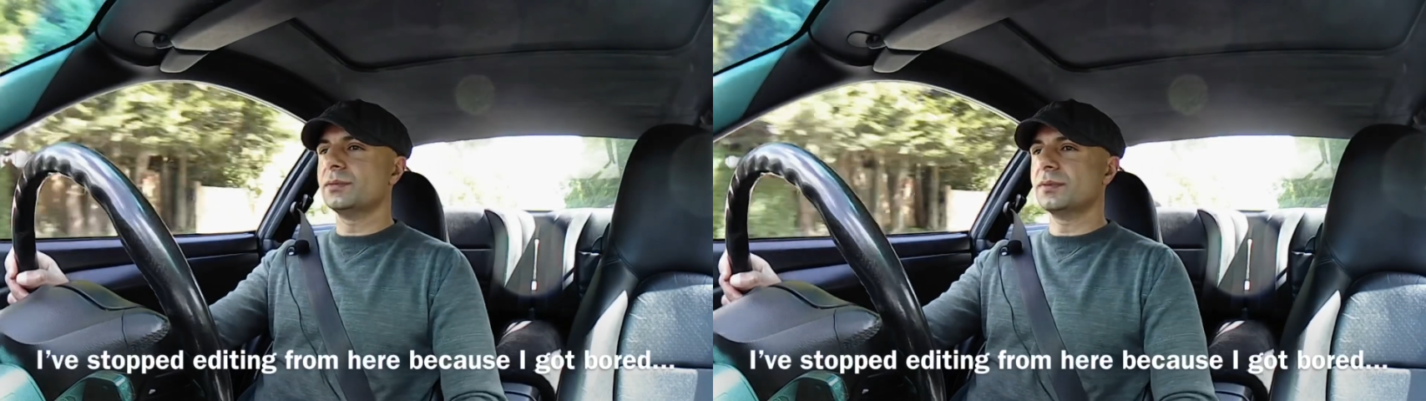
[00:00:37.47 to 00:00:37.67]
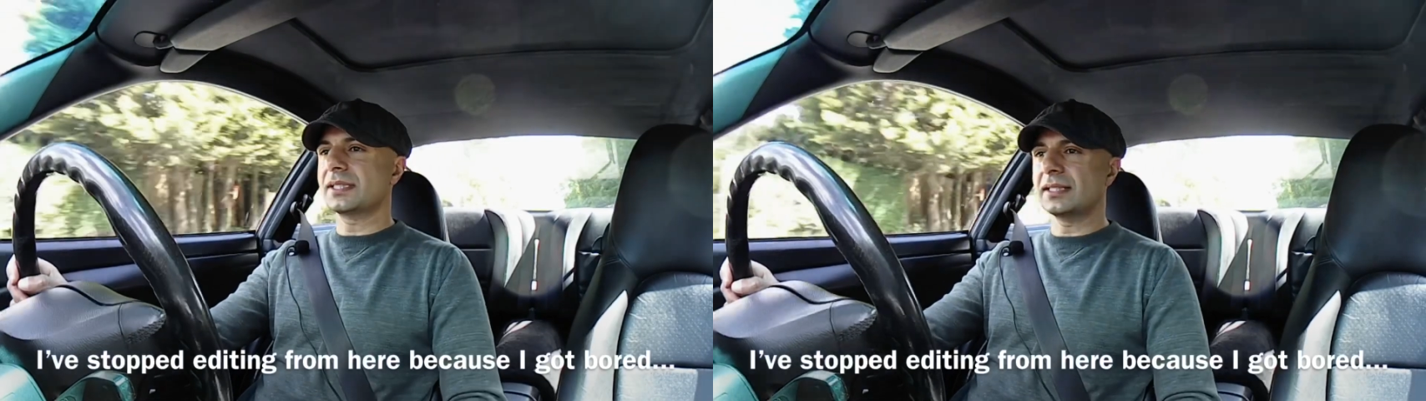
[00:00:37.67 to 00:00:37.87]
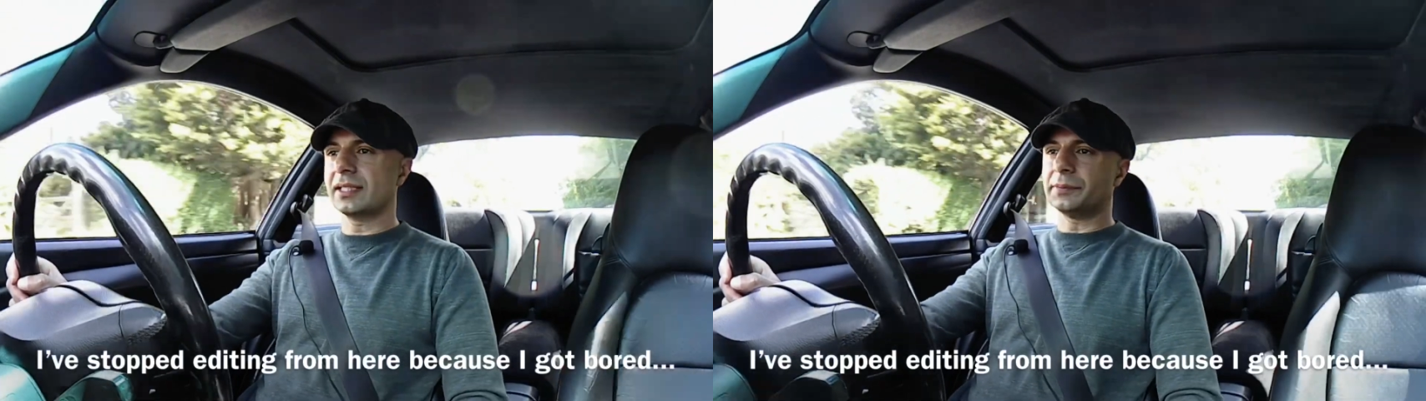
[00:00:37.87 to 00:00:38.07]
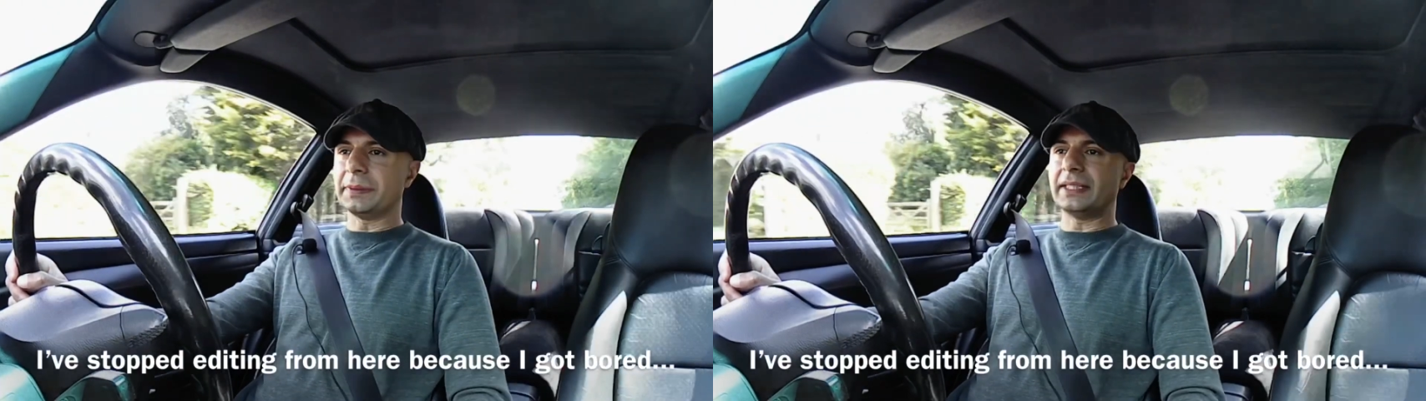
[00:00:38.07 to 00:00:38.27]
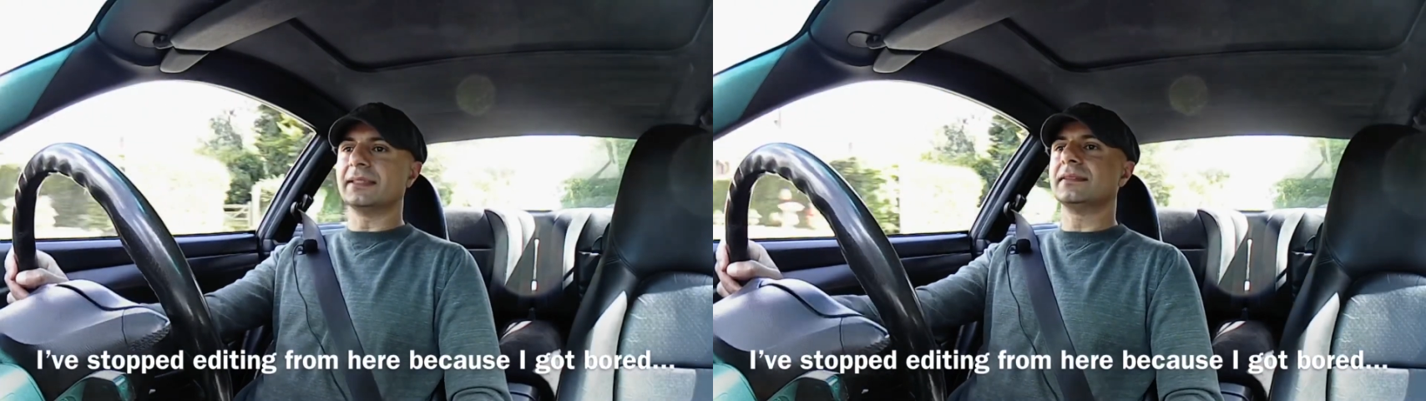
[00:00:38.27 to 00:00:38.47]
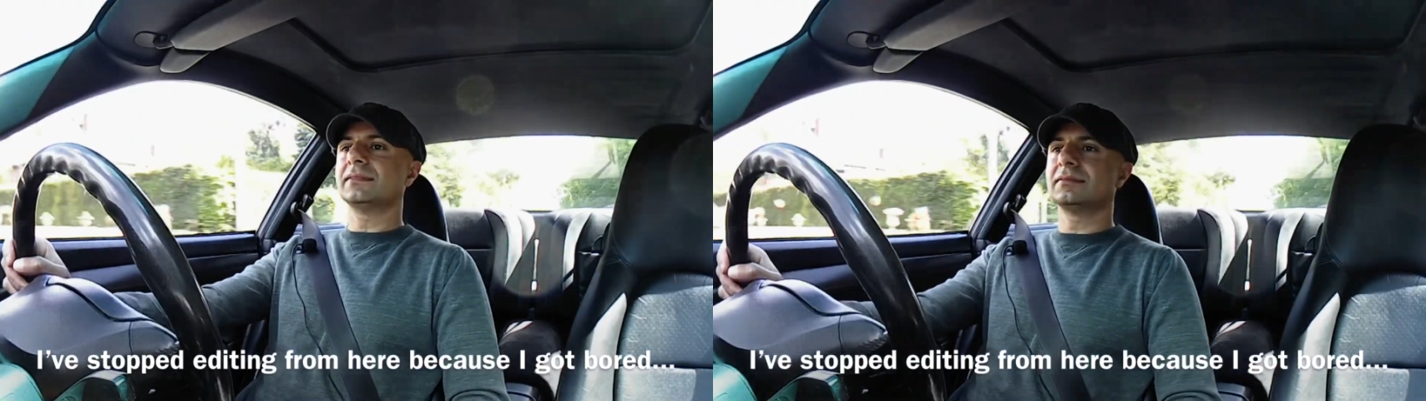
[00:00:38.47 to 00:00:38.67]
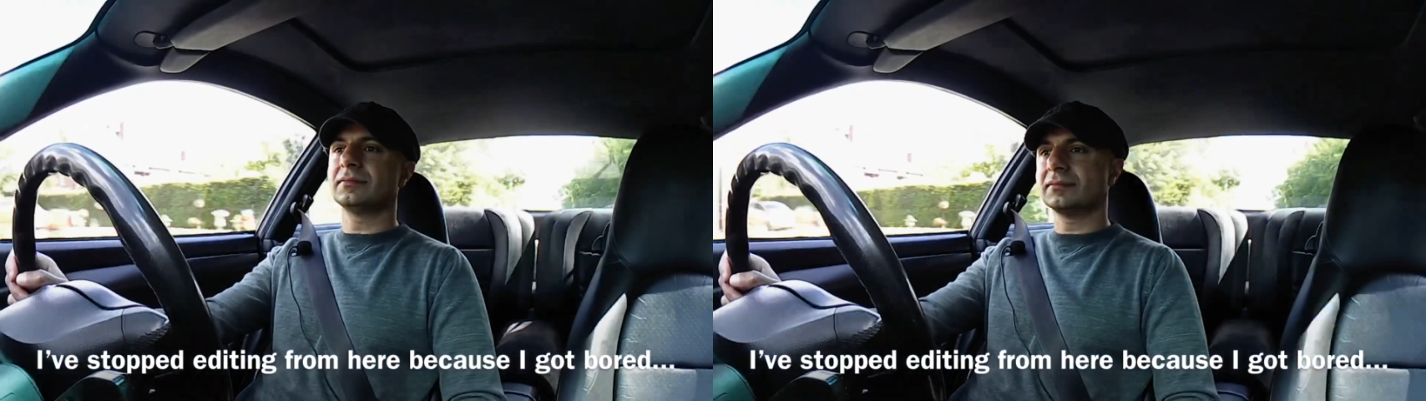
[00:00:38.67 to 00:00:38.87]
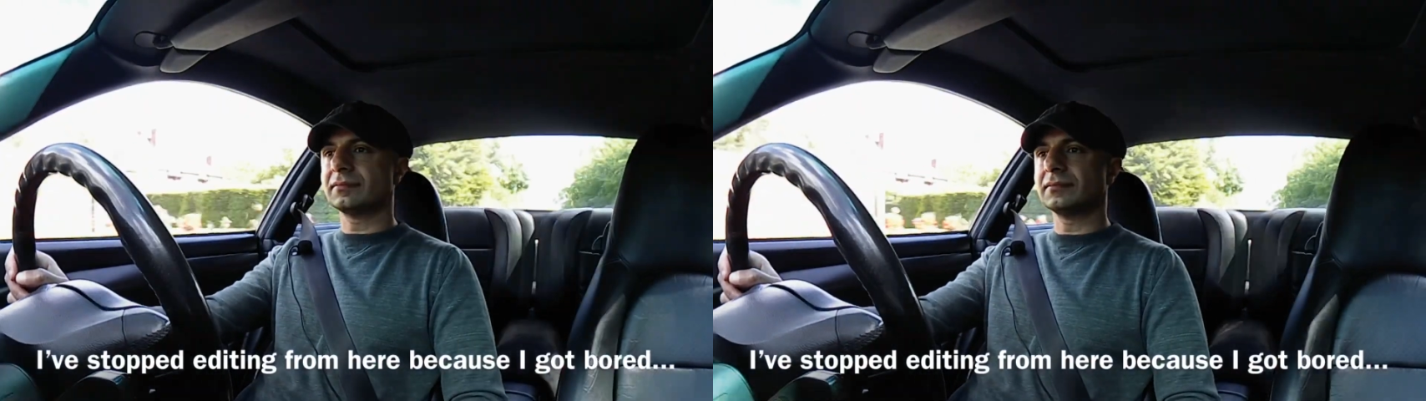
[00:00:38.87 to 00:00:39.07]
was a little bit
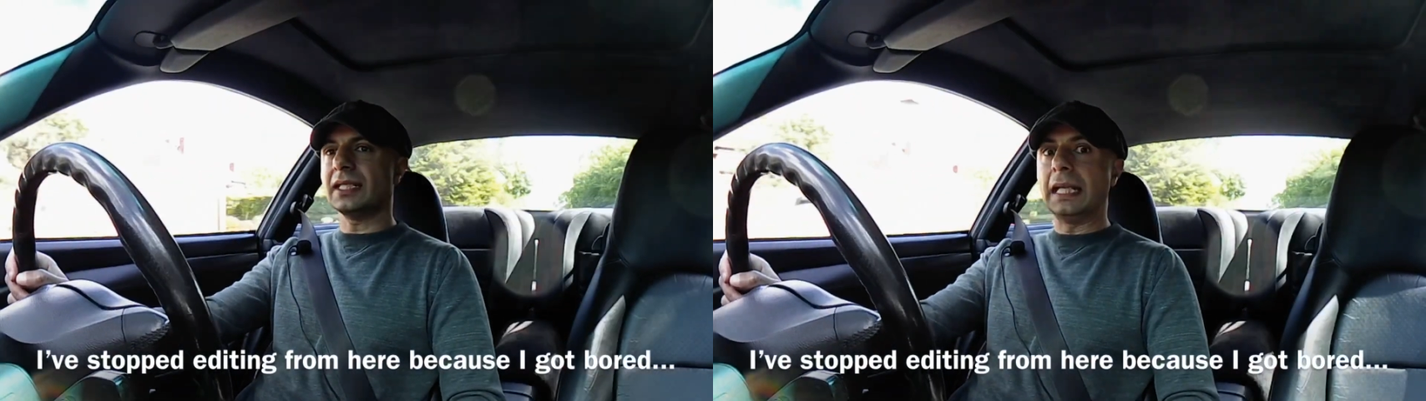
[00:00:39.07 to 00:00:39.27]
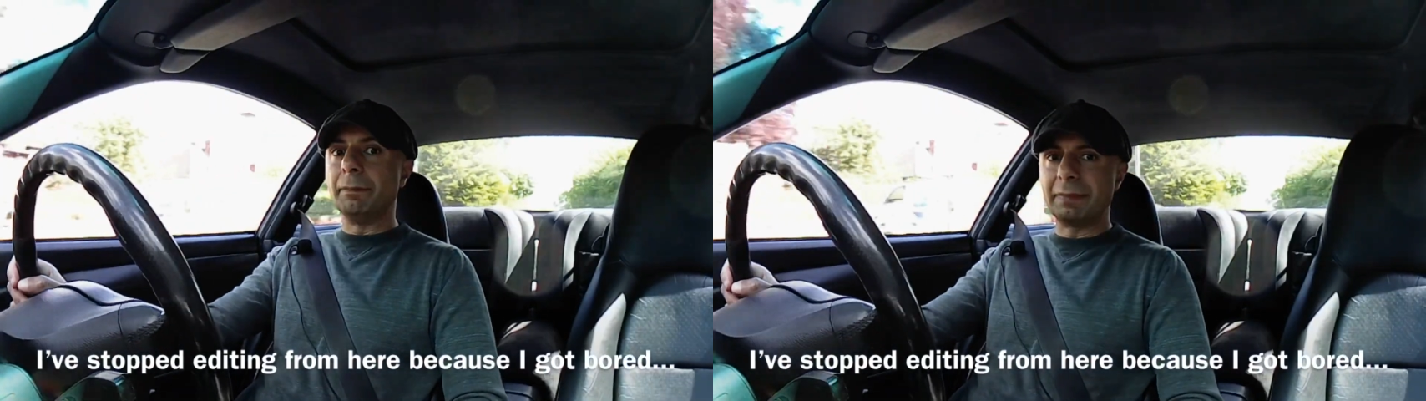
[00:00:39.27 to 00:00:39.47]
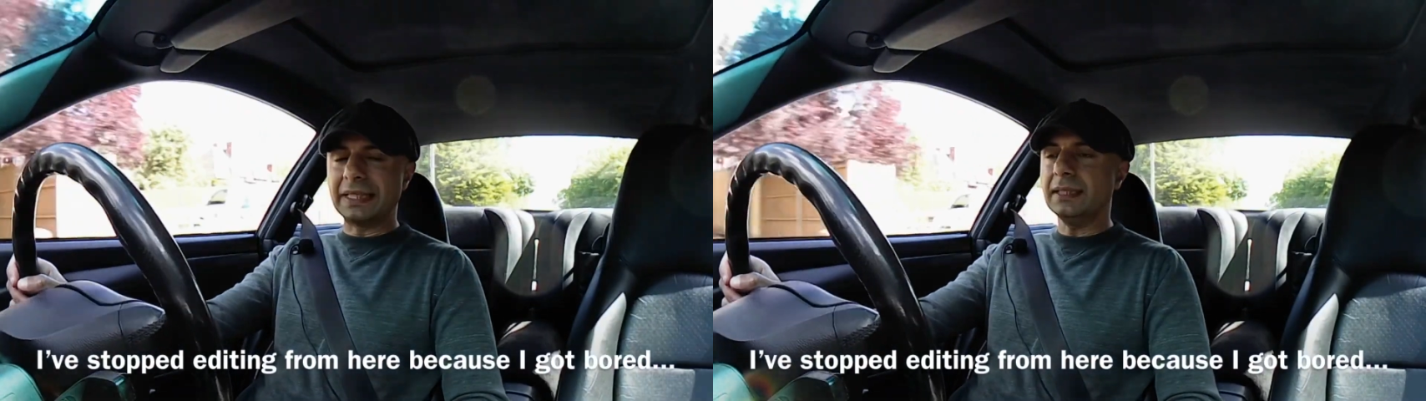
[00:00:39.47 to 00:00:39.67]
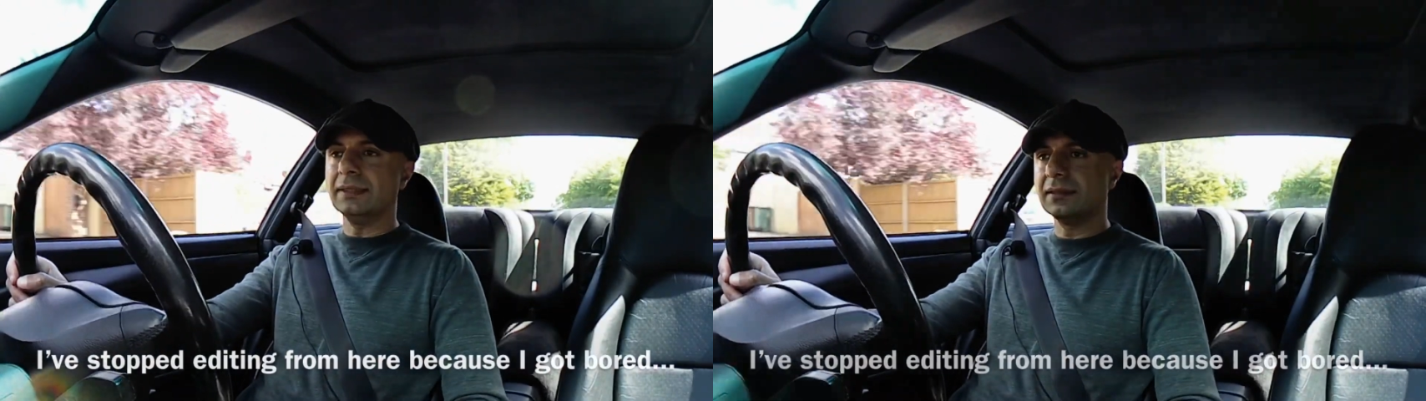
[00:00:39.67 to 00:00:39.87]
lumpy.